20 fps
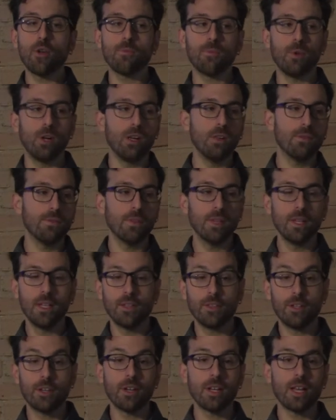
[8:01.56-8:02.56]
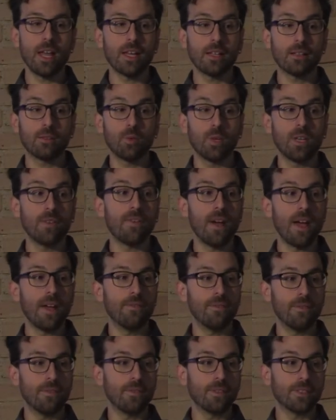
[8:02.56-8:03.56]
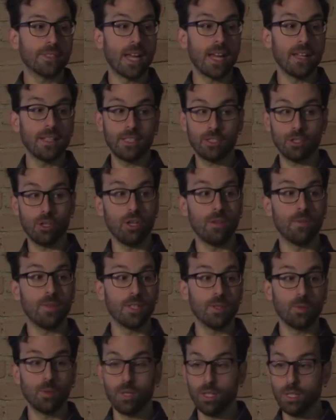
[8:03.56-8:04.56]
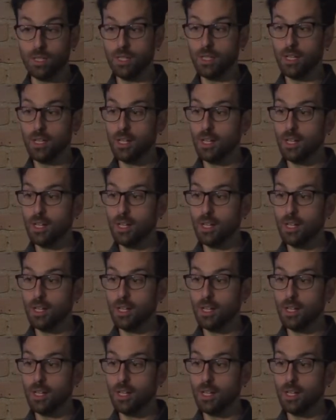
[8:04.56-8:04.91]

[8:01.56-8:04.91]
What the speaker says: involved, there are like 25 scientists all over the world.